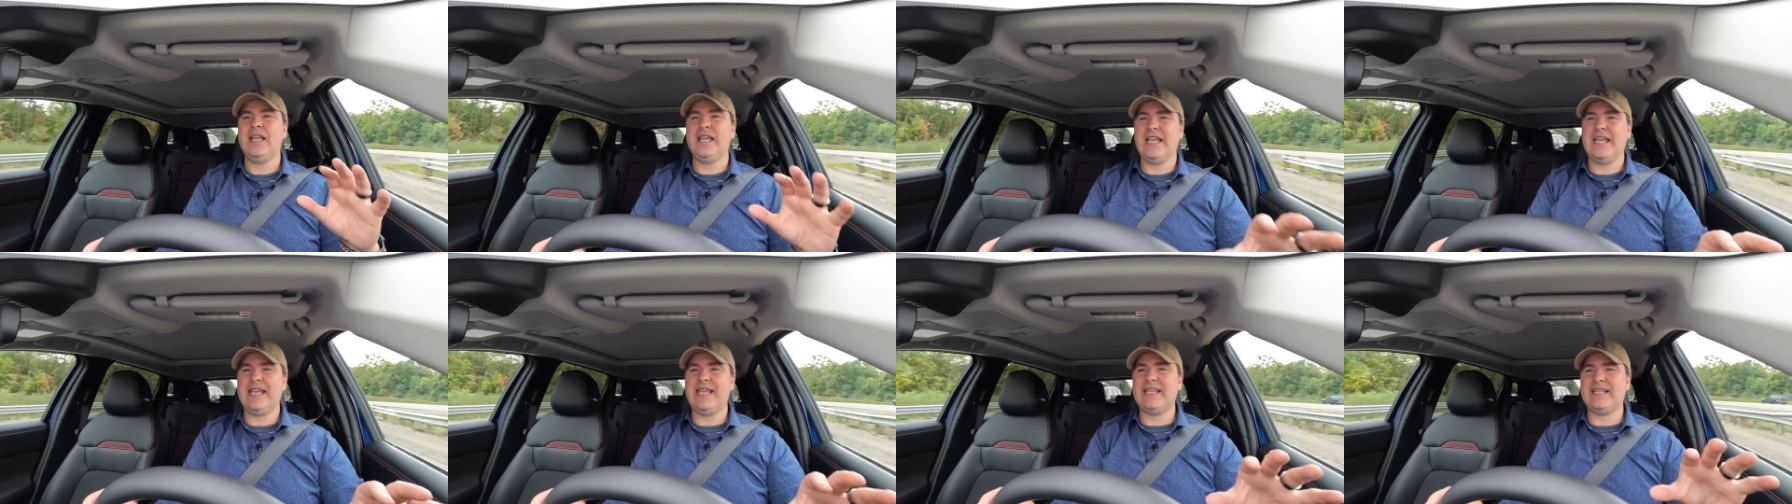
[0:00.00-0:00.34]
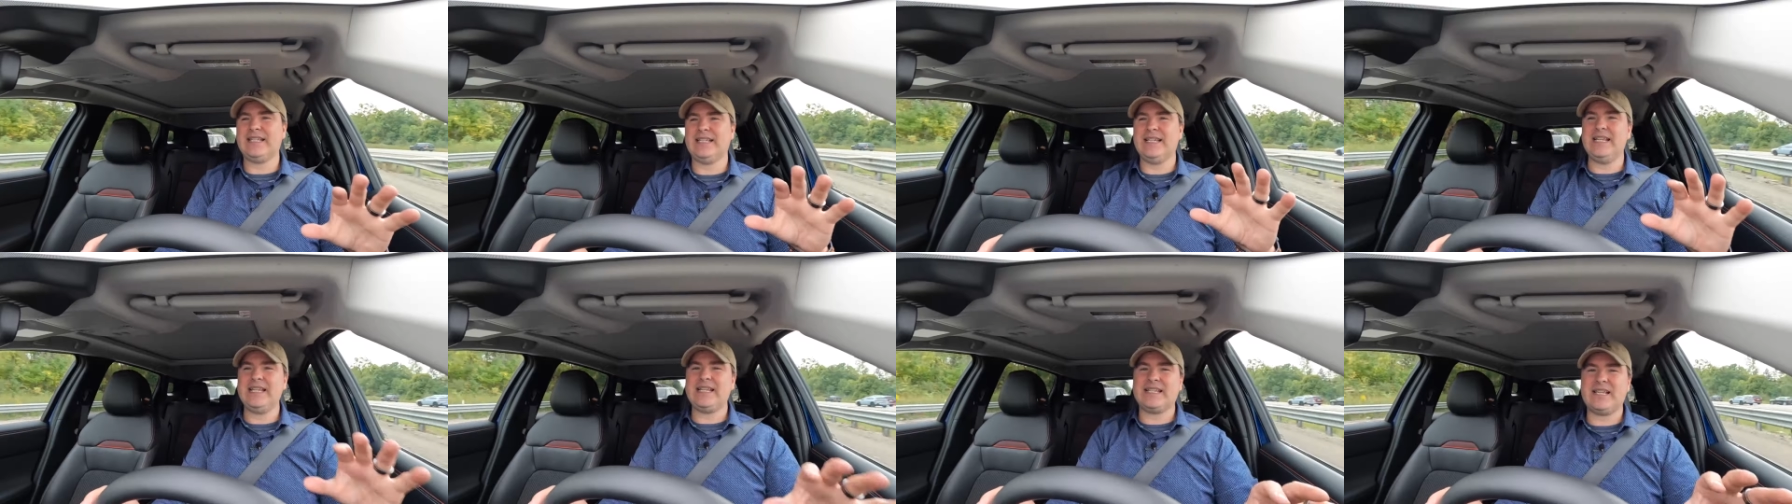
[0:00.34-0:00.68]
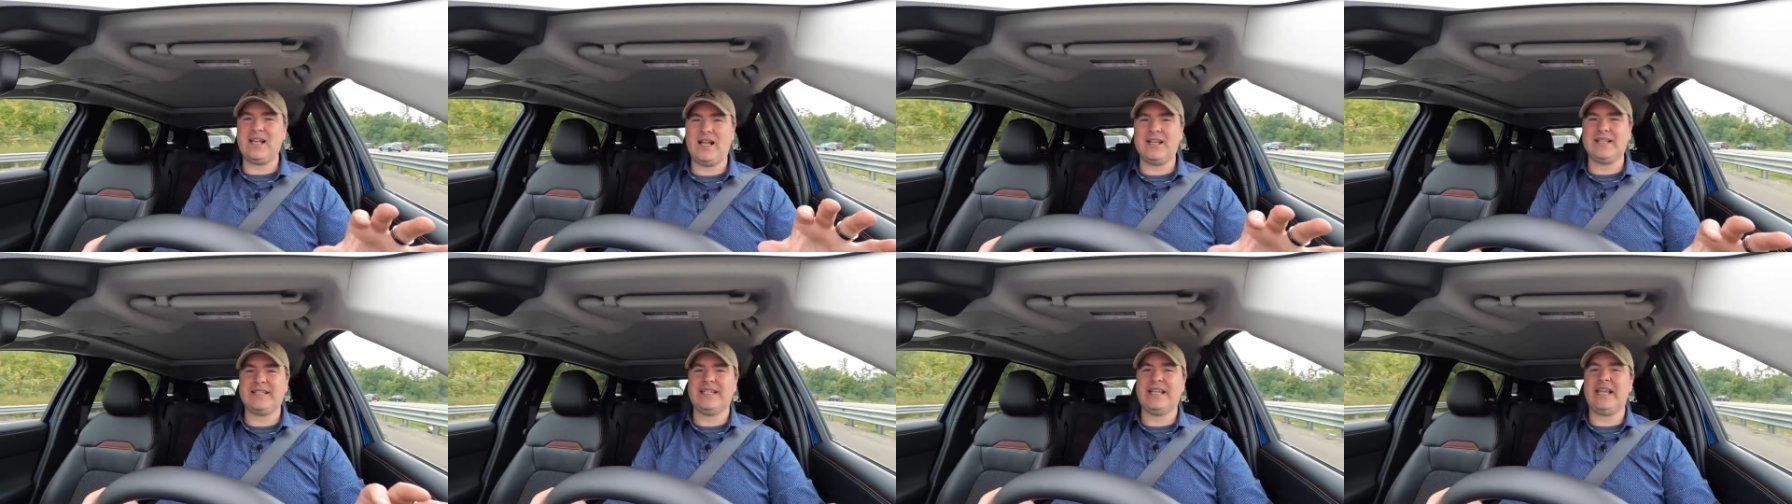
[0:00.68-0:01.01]
is
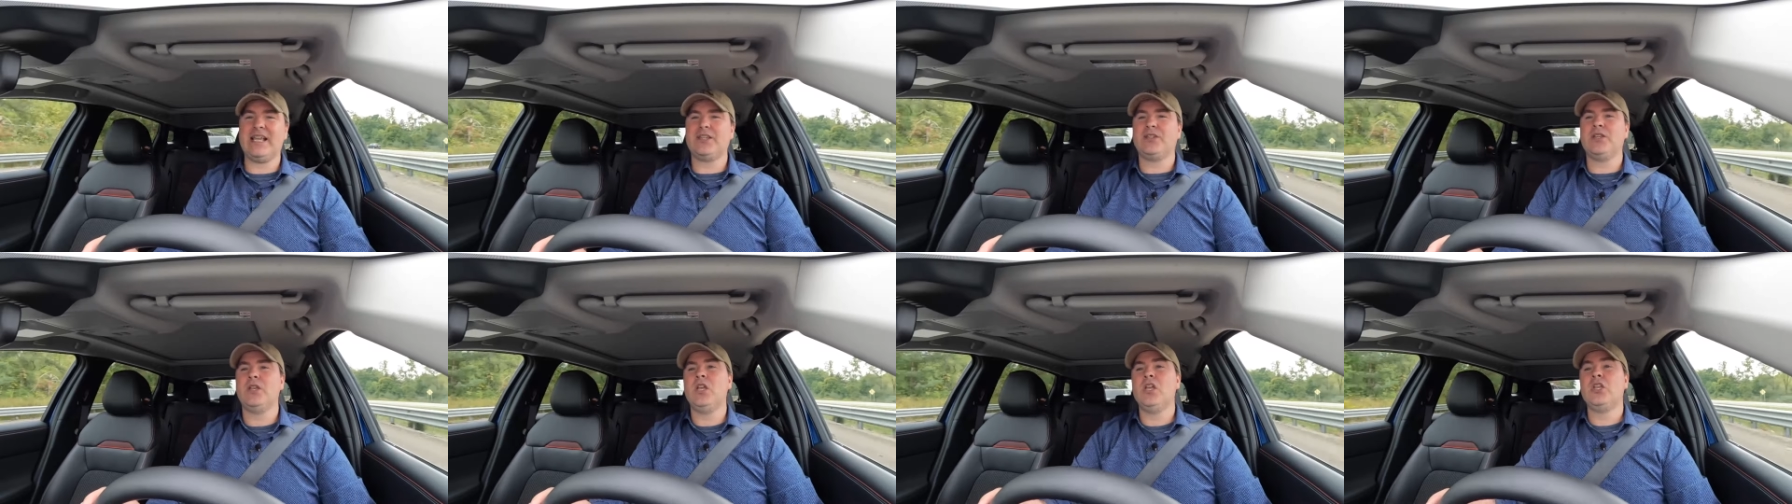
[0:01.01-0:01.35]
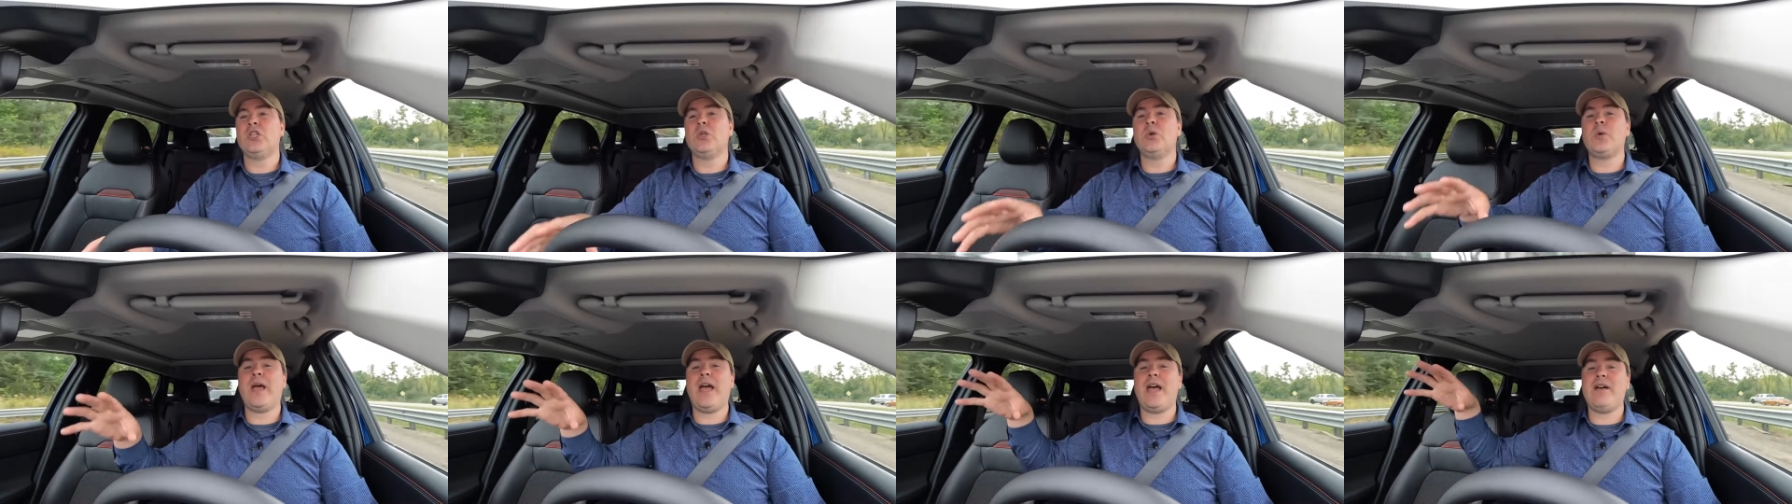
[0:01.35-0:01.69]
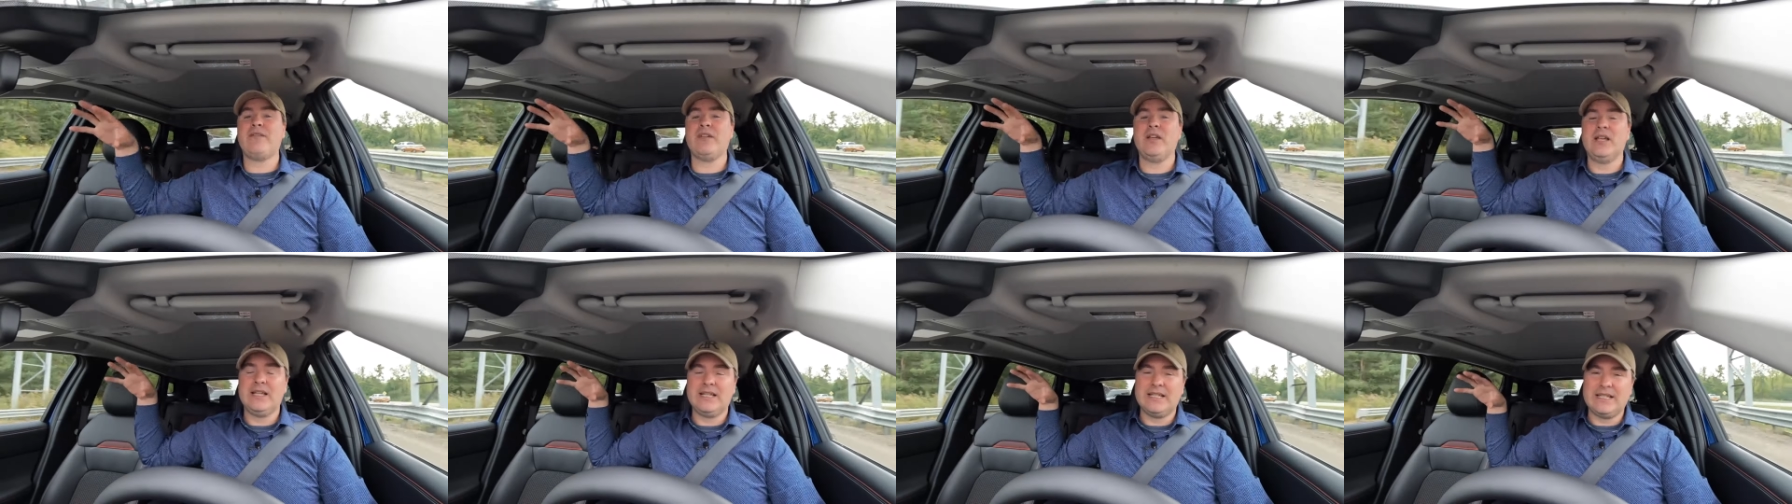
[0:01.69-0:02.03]
Nissan says you have